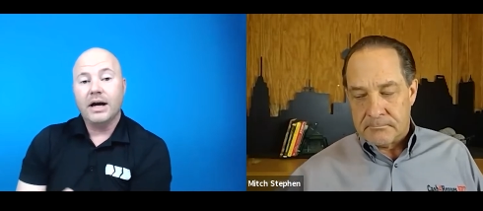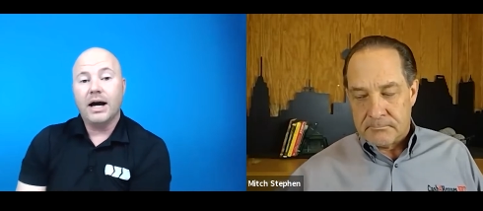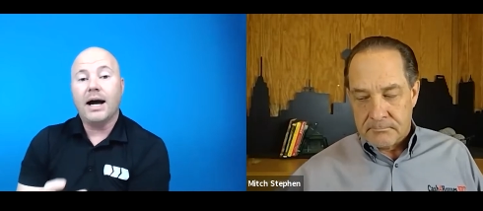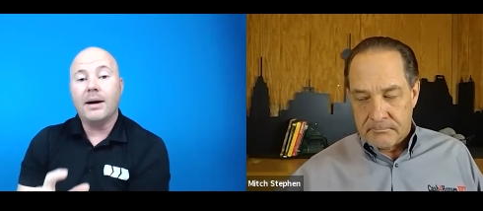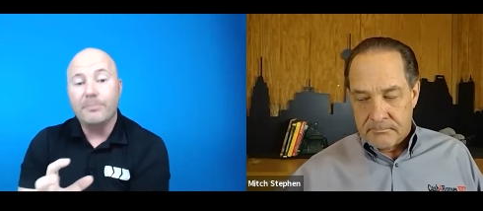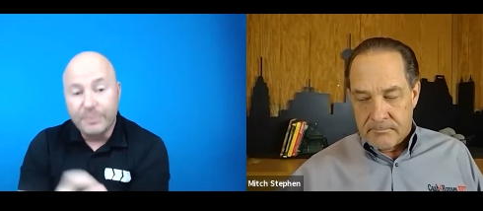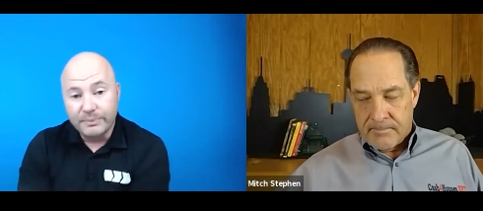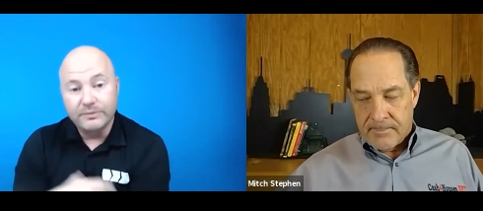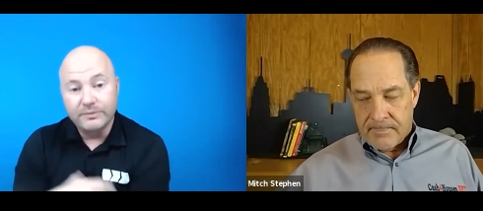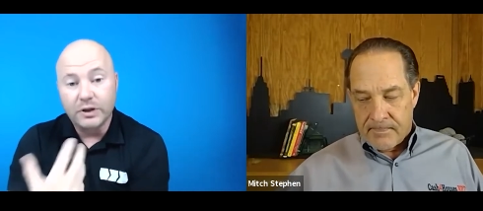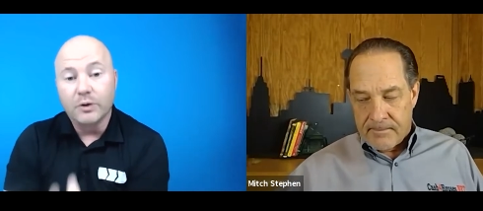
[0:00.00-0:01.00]
Speaker 1: Uh,
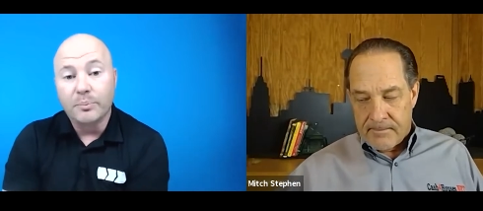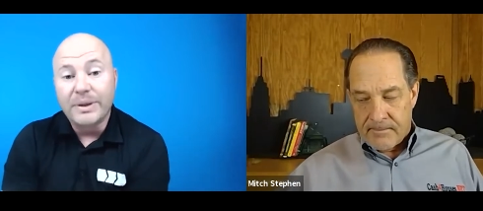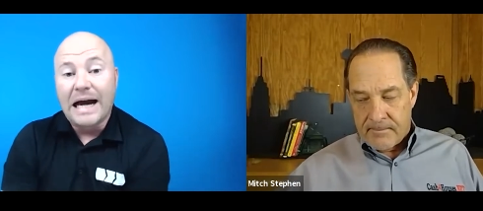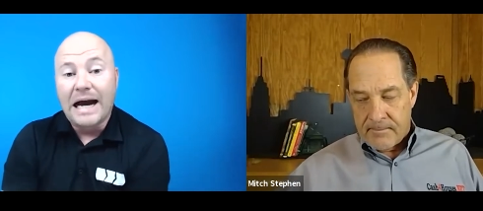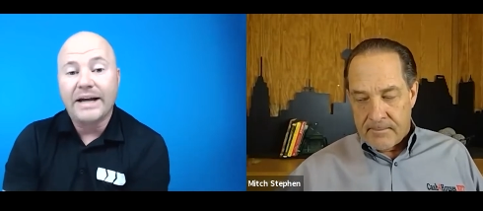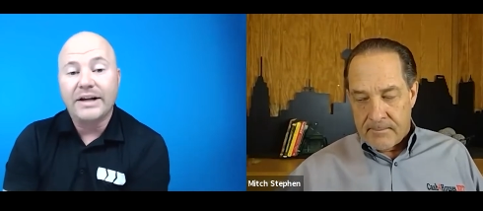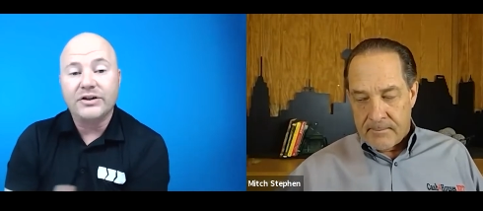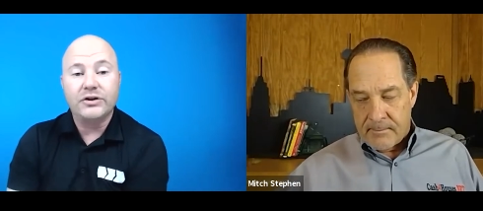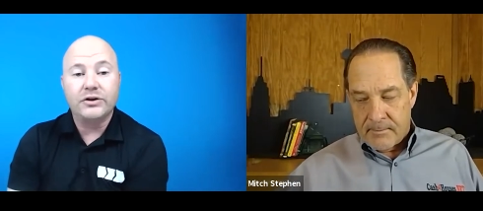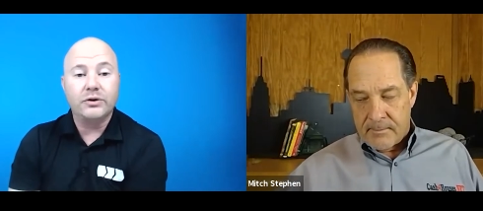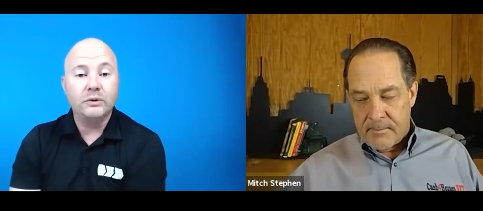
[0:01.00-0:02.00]
you know,
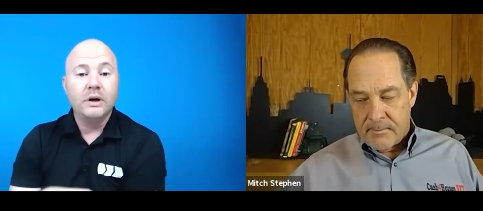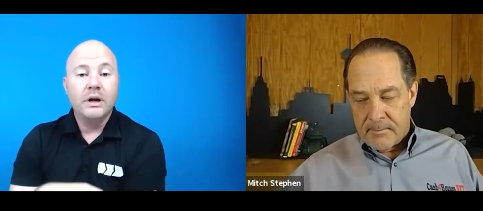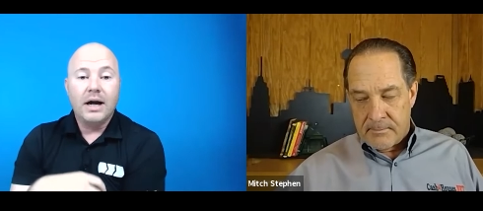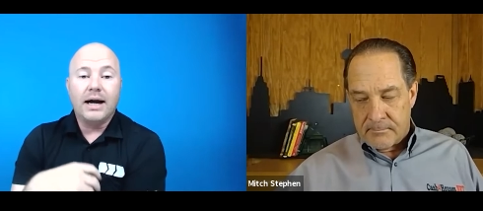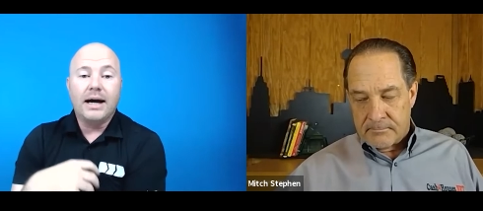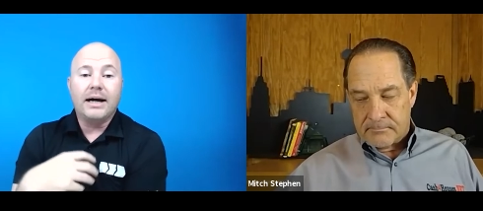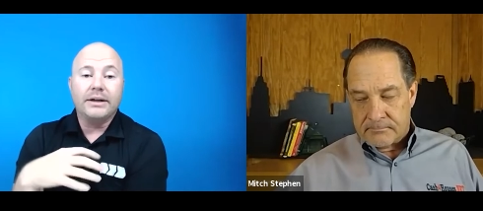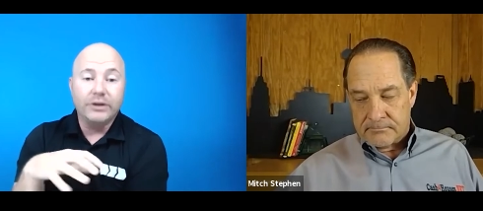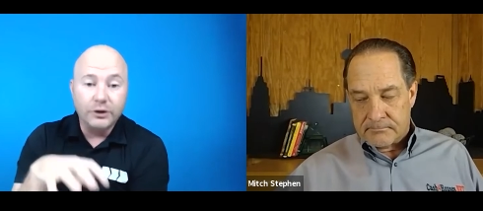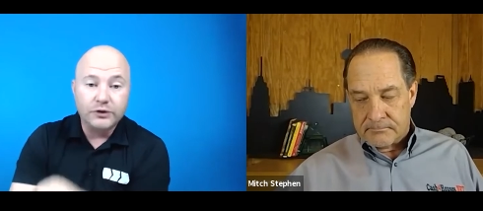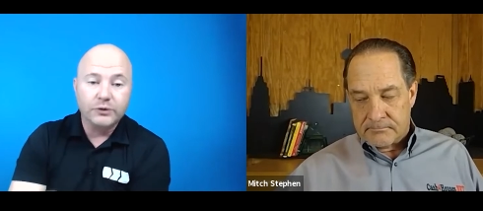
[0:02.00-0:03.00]
behind you, uh,
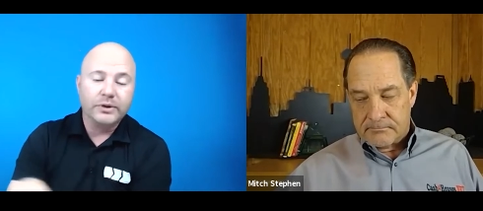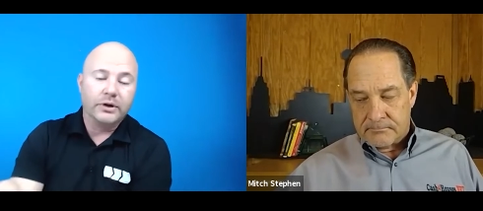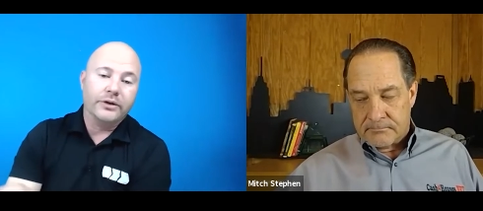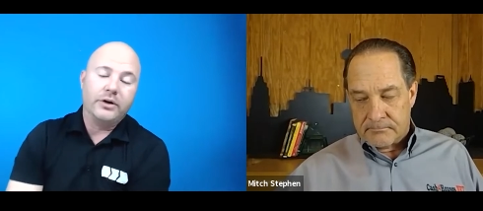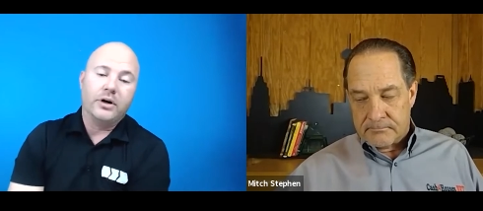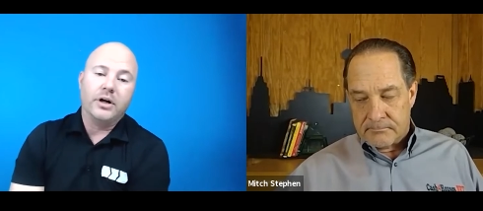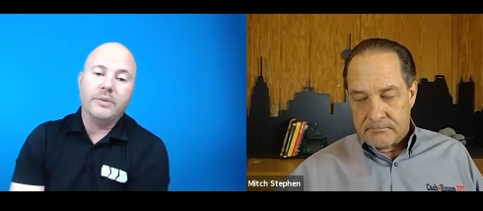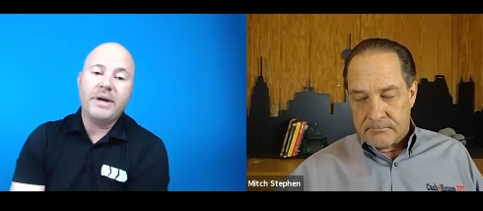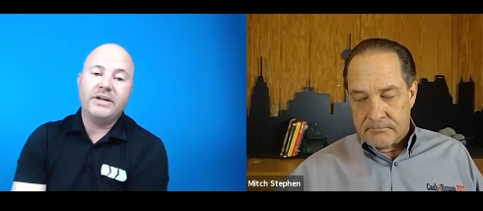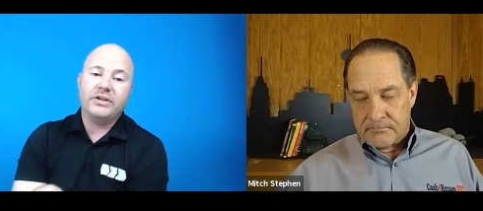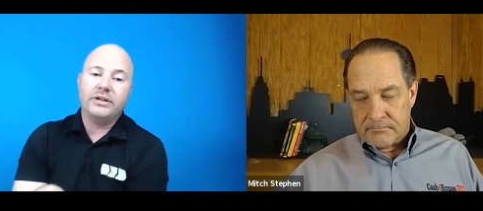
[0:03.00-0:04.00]
you know, doing all the
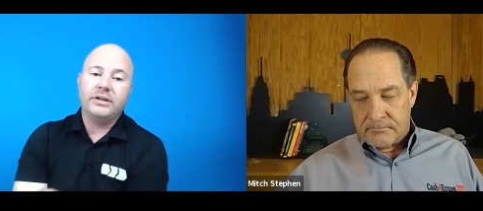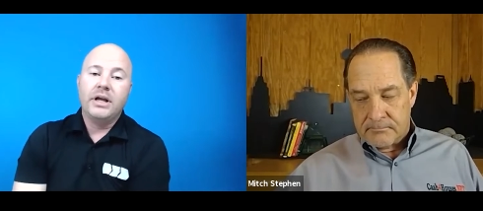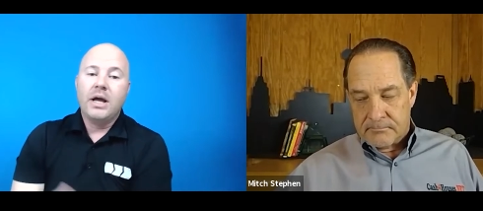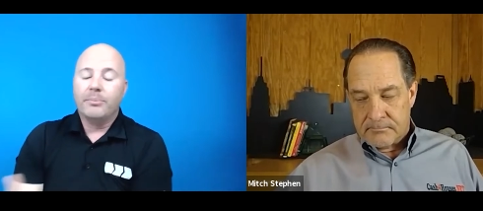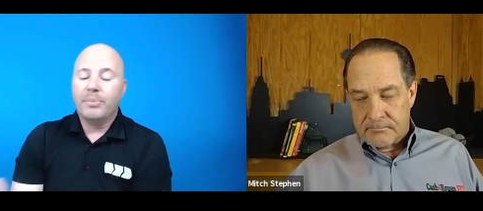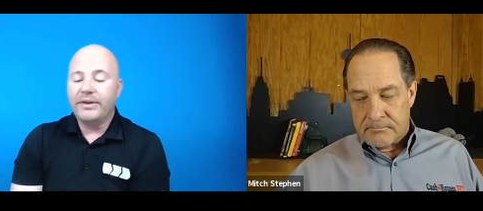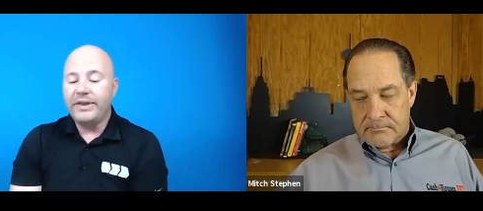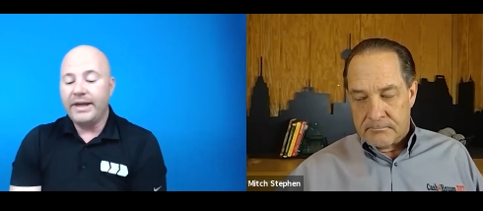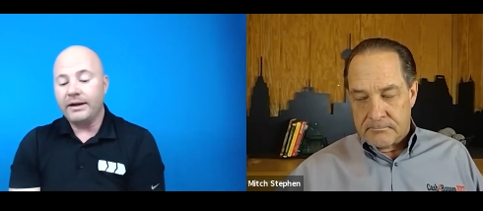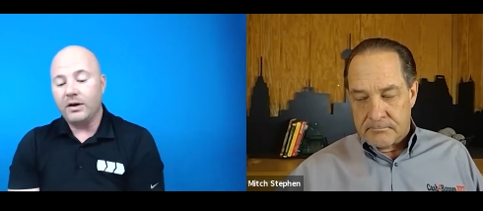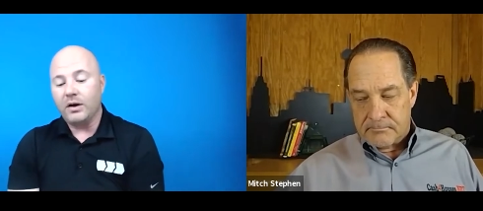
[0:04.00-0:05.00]
automation. But
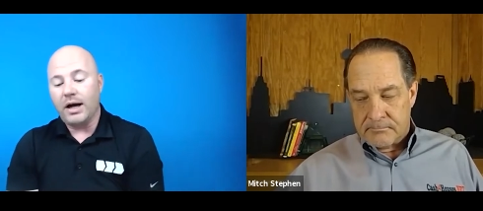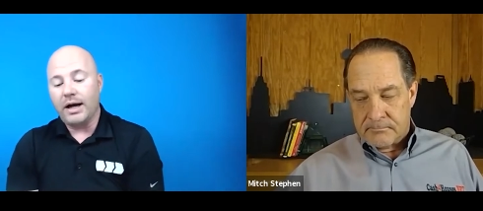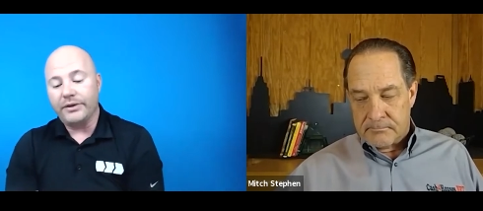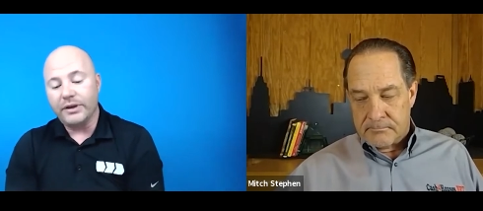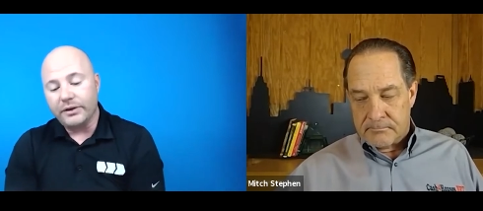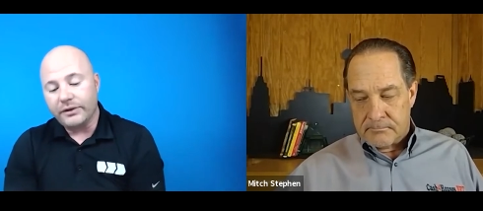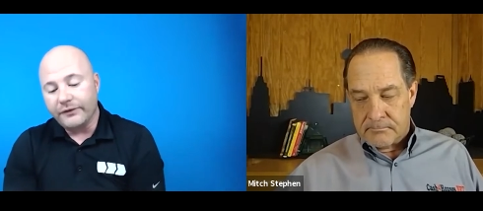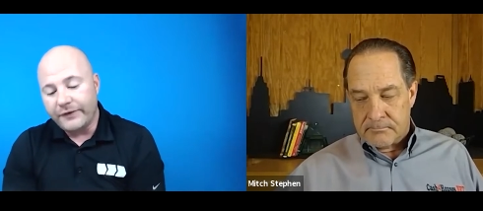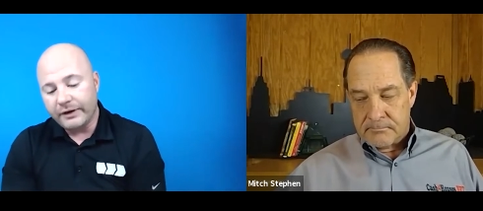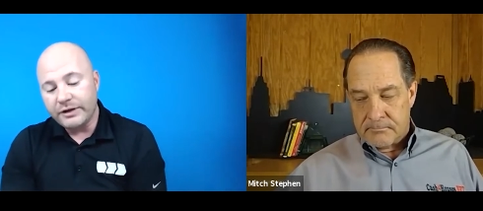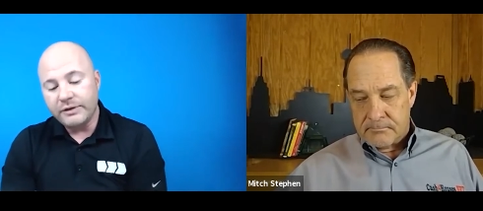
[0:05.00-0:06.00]
then uh, the, the
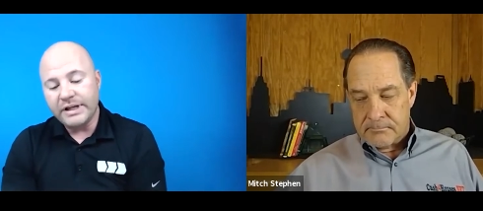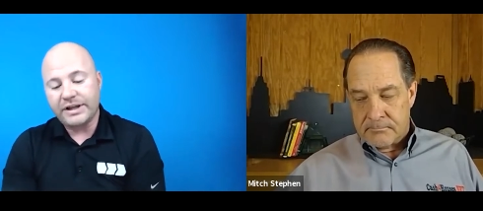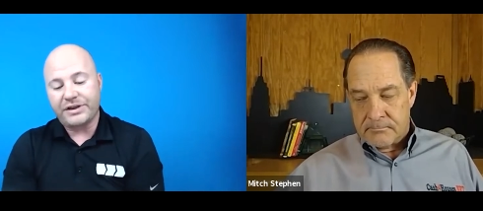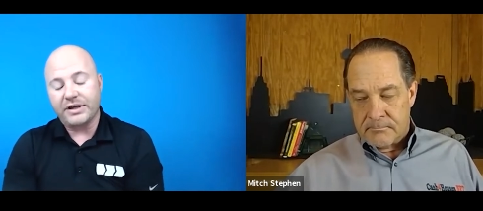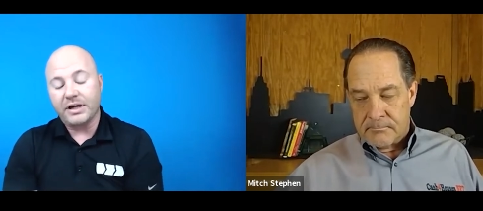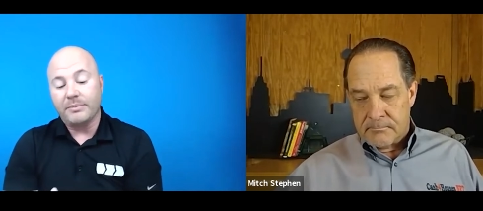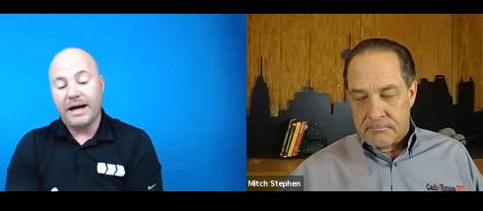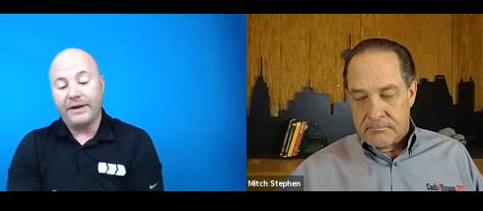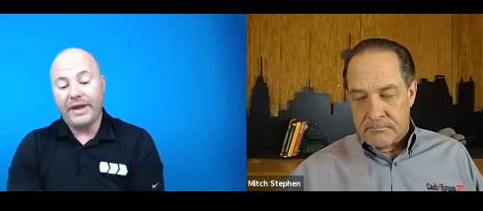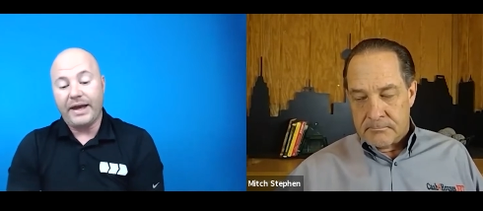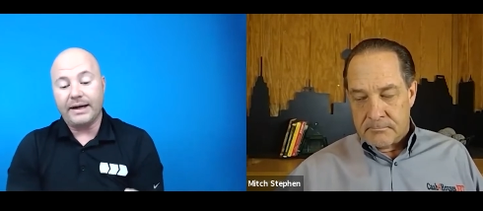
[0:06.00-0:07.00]
very unique thing
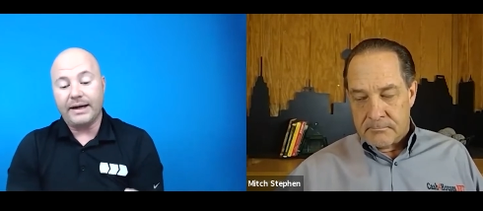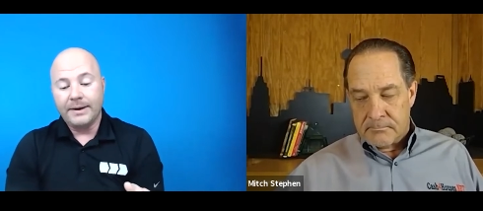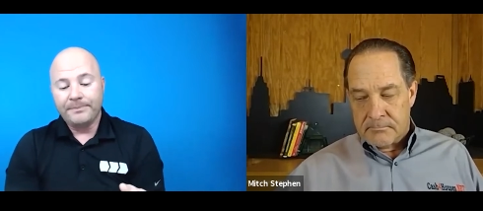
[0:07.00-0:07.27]
about that